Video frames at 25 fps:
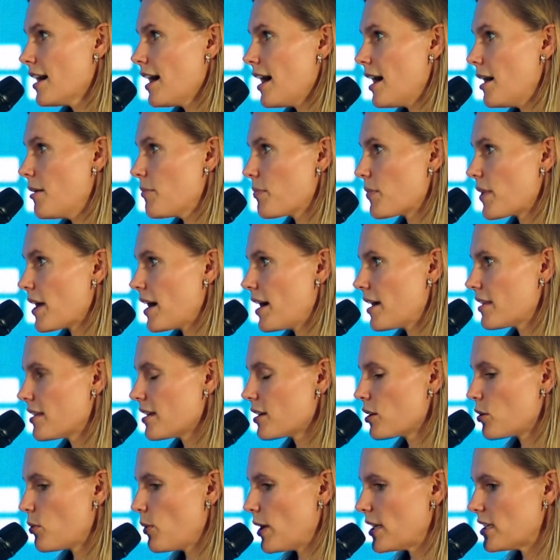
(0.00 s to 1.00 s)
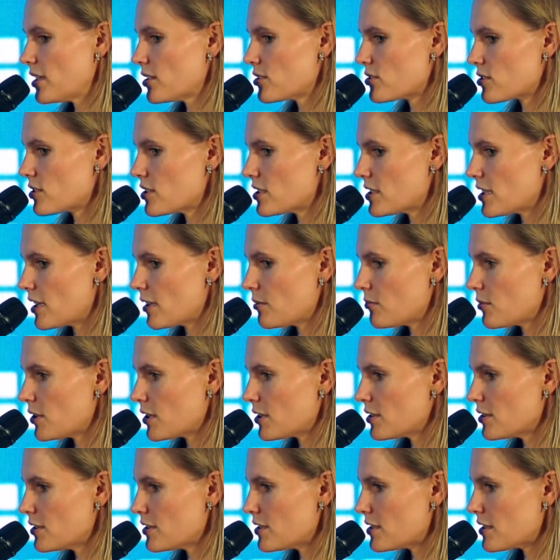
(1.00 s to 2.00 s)
I think quite interesting
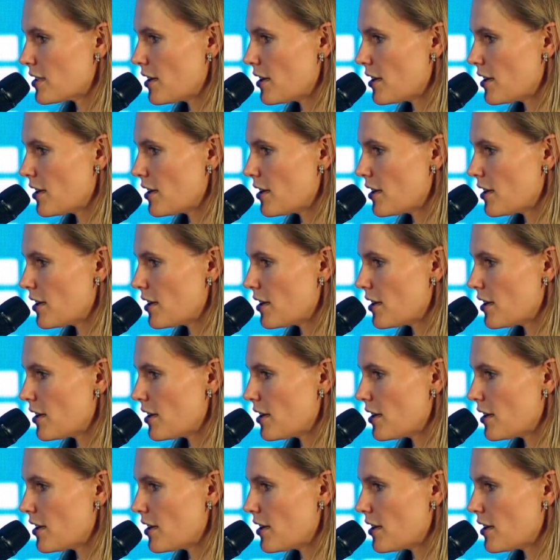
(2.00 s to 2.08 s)
because